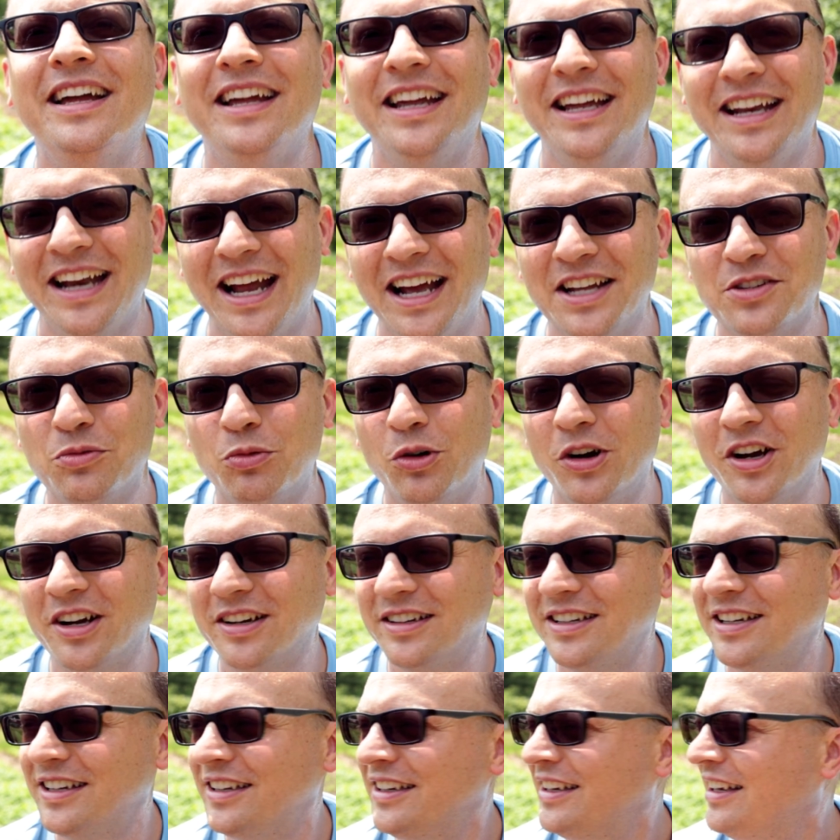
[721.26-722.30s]
it has
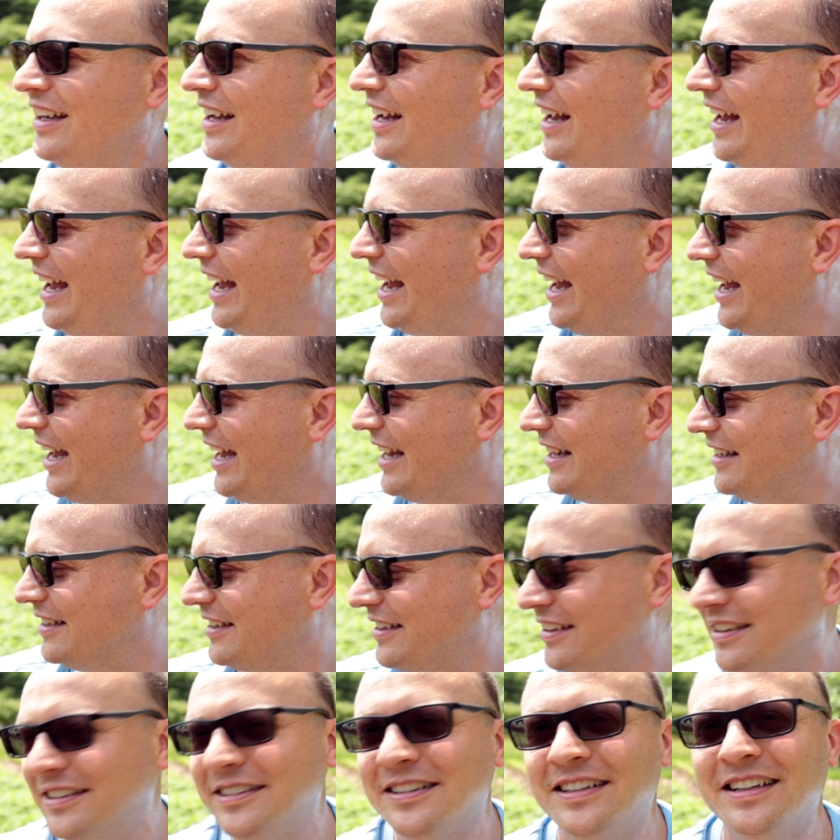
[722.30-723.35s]
worked and
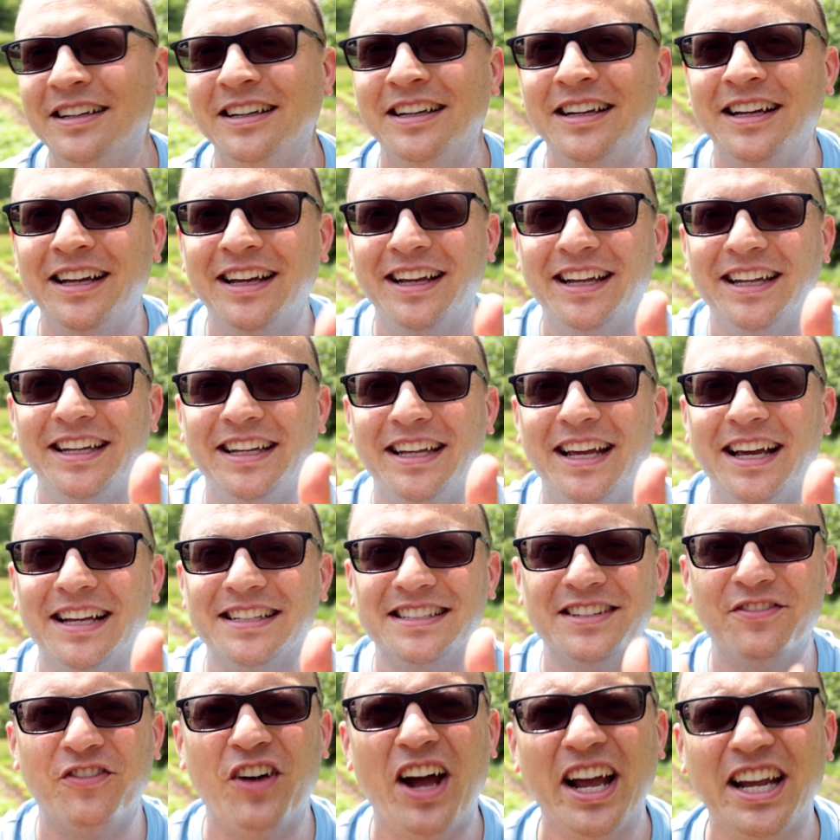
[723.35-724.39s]

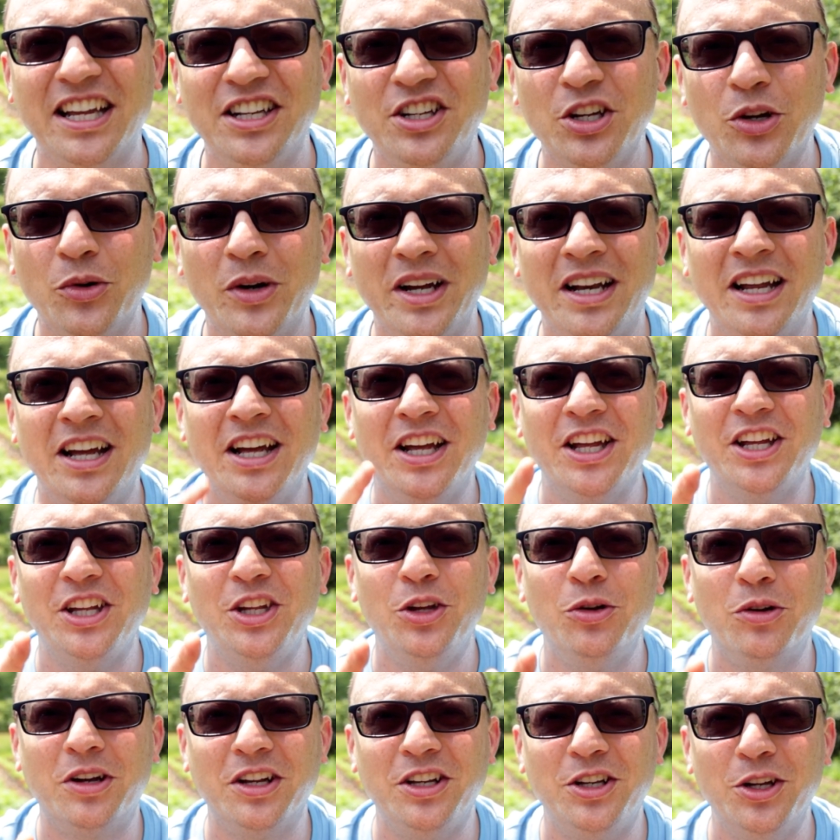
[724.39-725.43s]
yes, if I could do it,
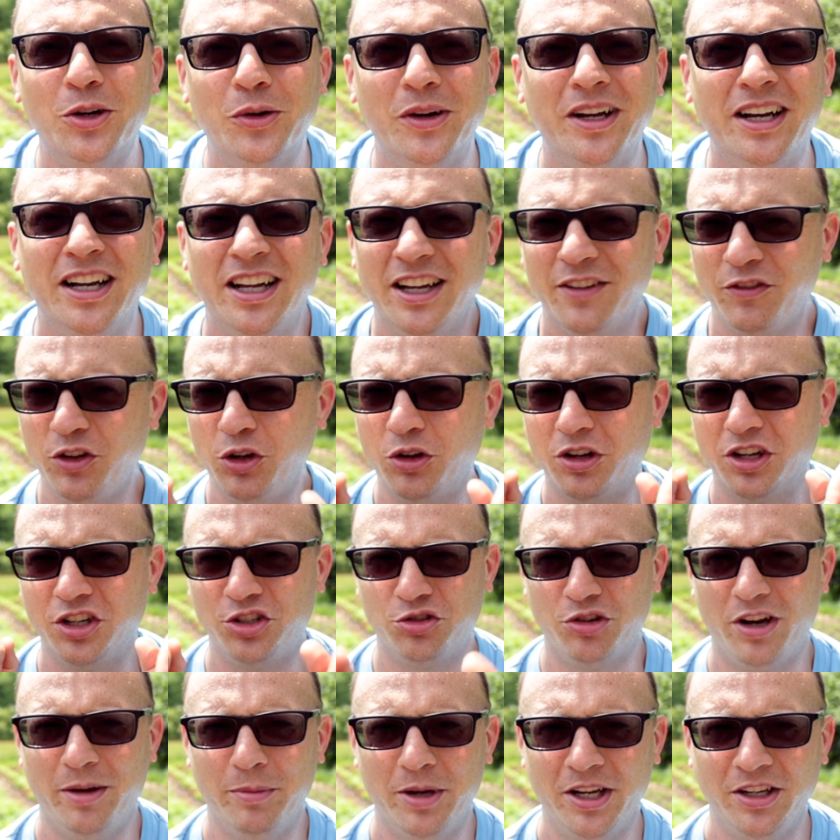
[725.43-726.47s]
you could do it. If you could
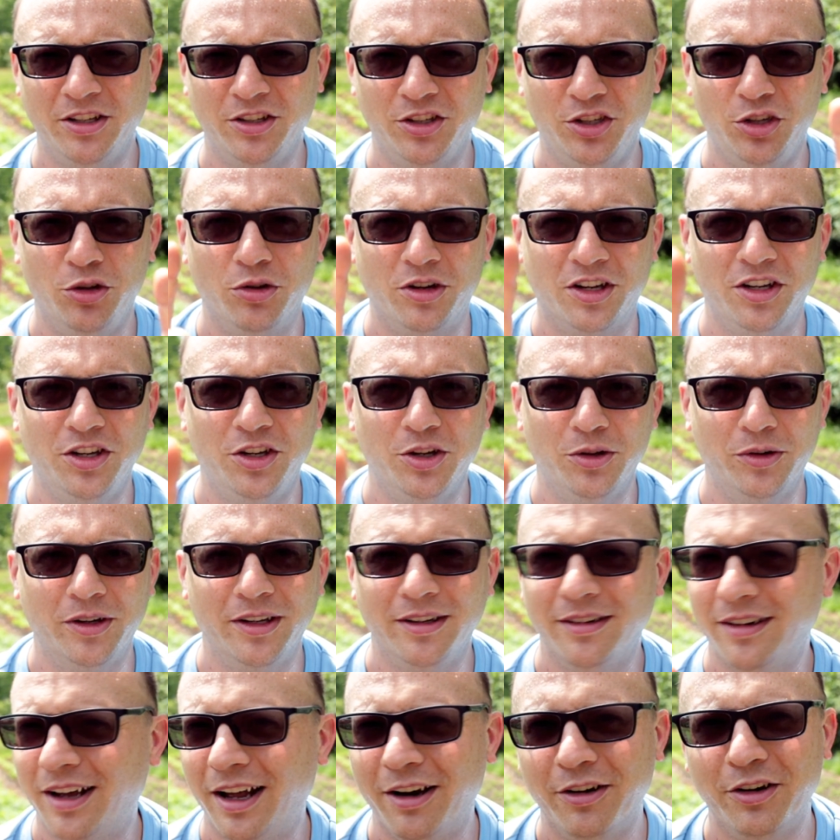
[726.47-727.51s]
dream it, you can do
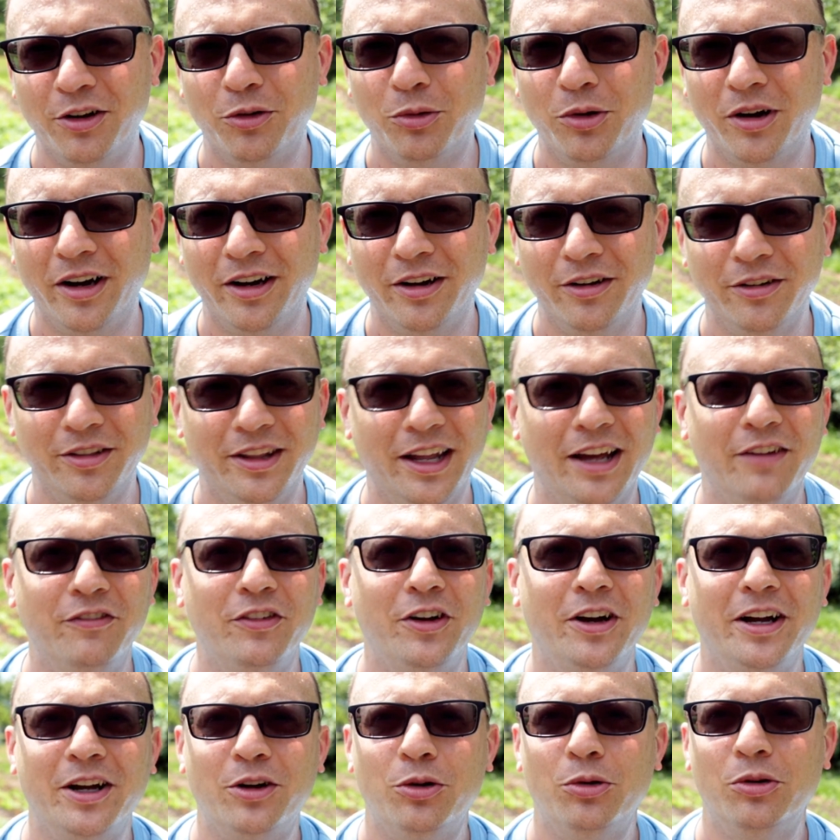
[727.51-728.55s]
it. I don't know where I heard that,
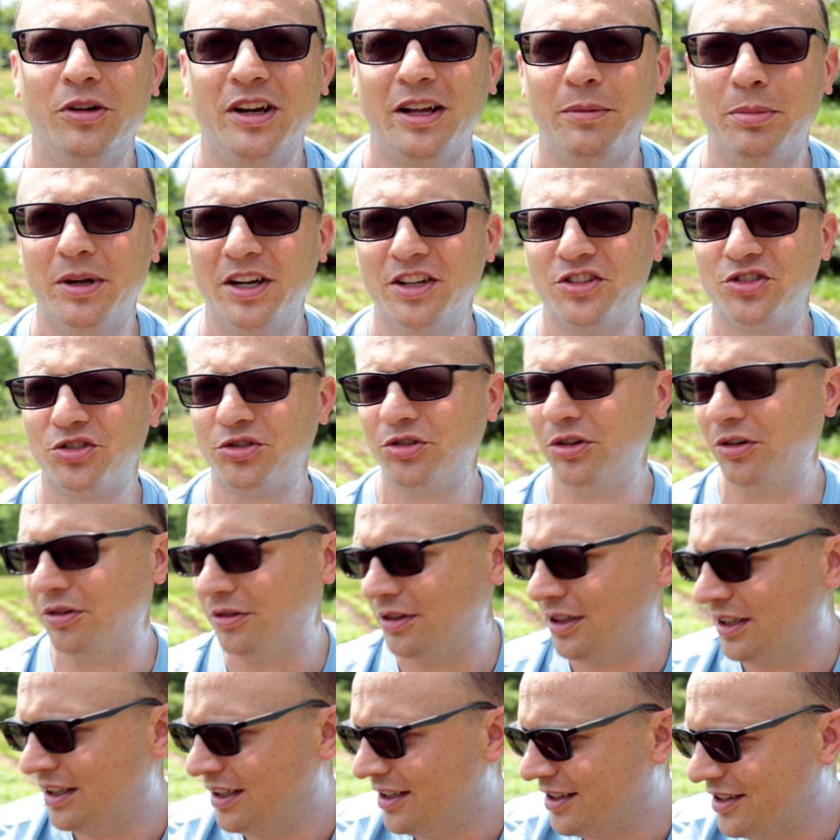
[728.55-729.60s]
very corny, but it's true.
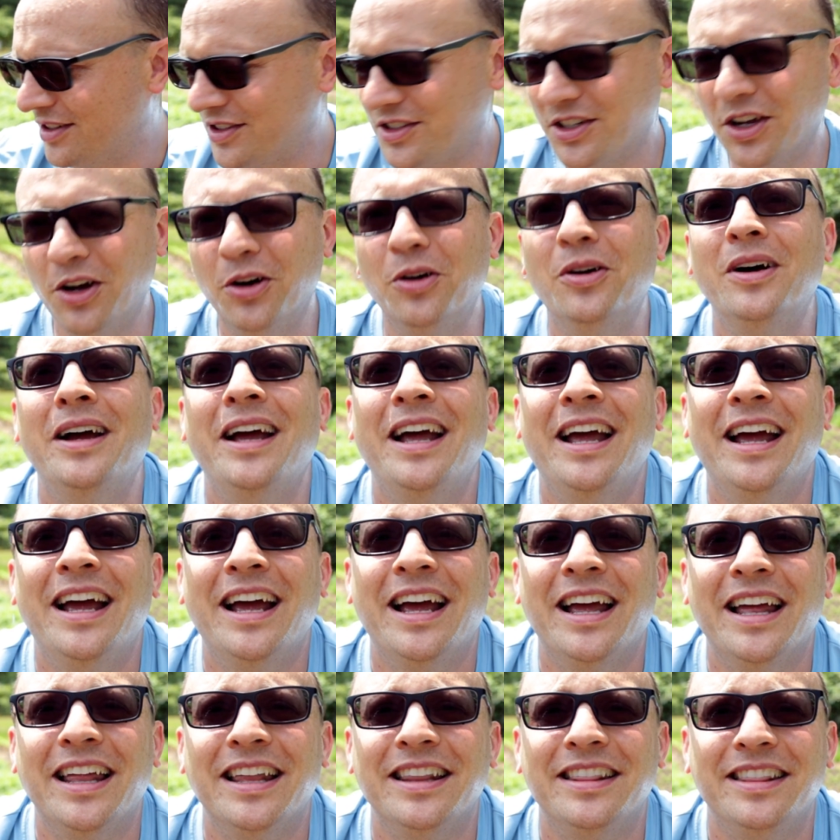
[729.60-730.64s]
So
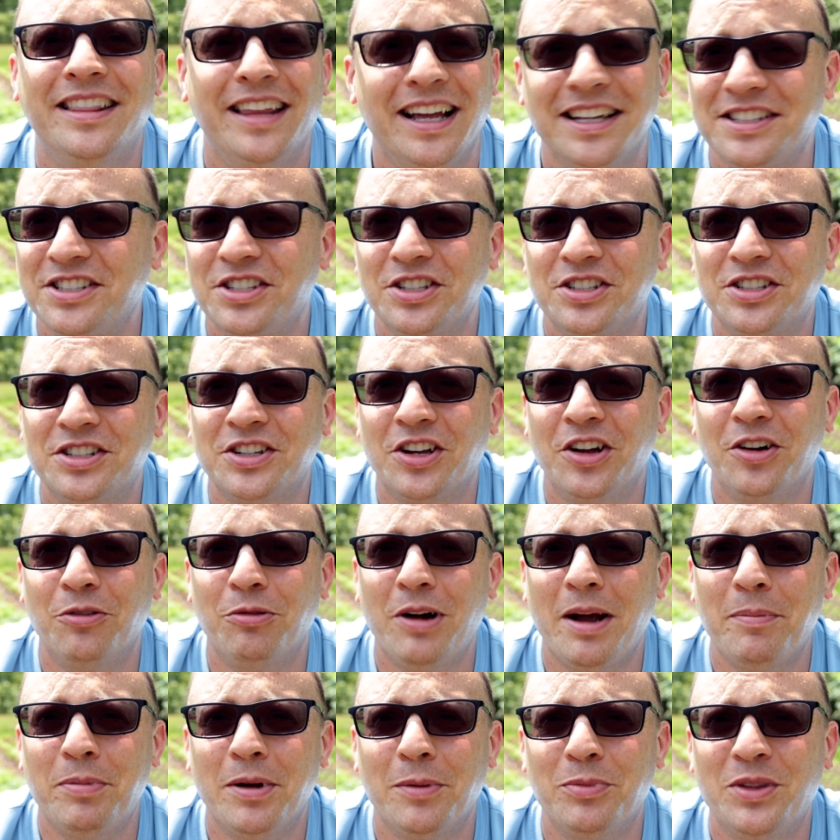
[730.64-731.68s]
that's just gonna
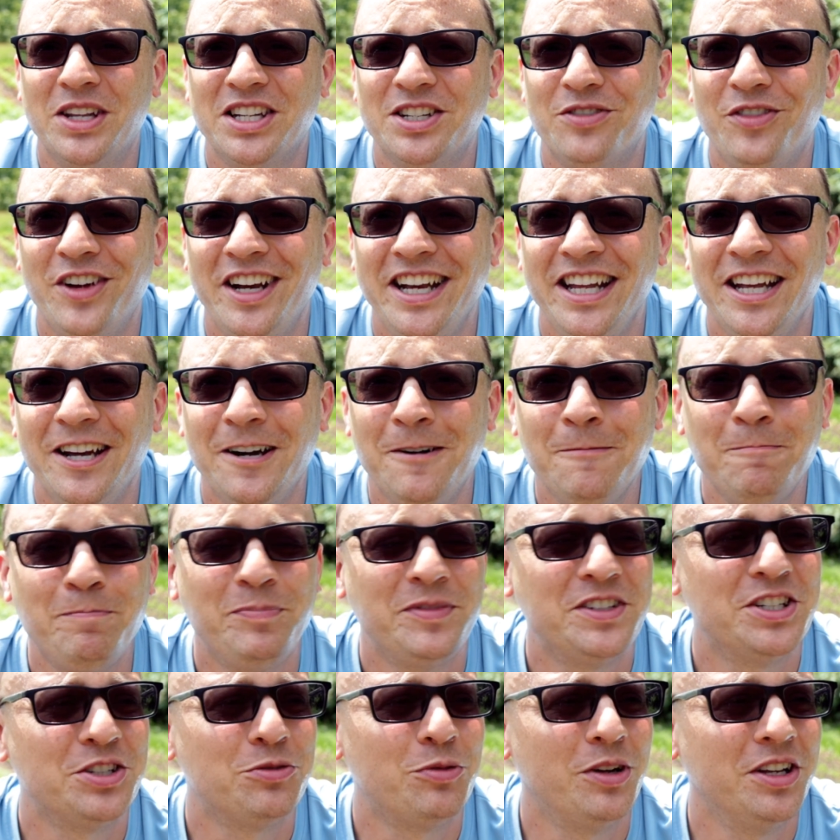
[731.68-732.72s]
wrap up this video.
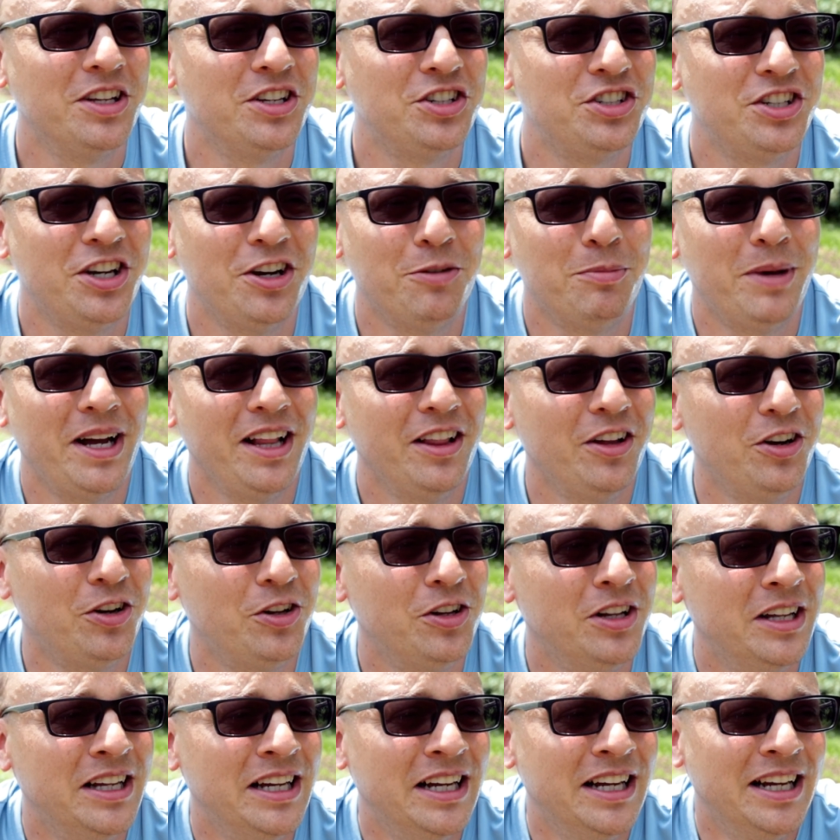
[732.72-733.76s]
Just wanted to share my
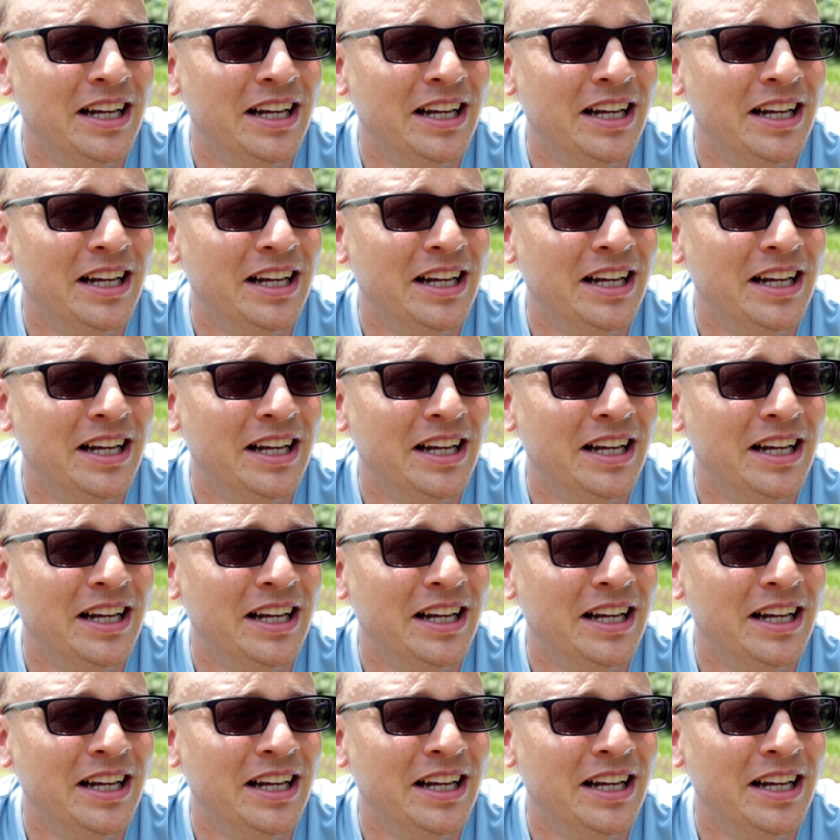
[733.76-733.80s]
little